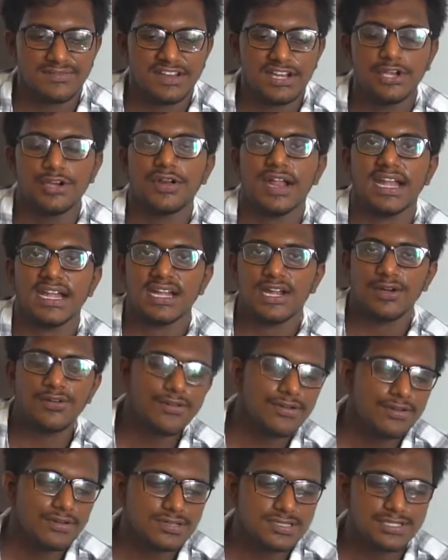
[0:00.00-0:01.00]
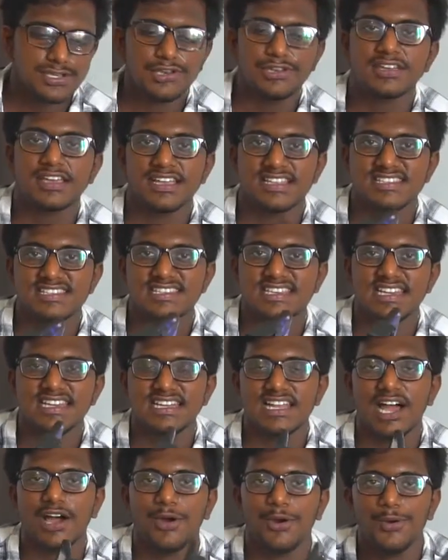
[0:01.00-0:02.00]
video right now so you can see
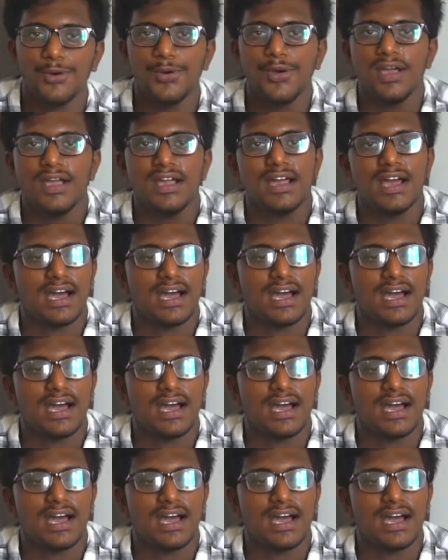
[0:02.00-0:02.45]
it how